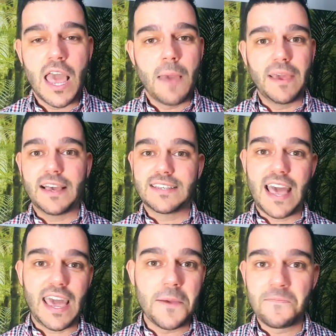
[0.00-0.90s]
because
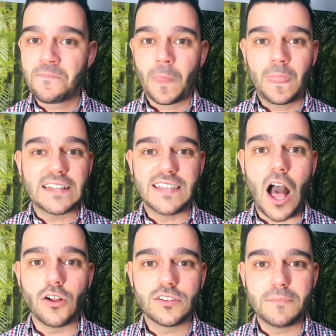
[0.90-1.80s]
hey, that's the
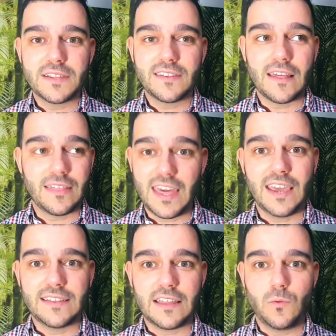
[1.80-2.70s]
ultimate
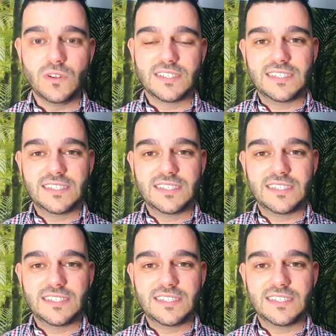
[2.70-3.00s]
thing that will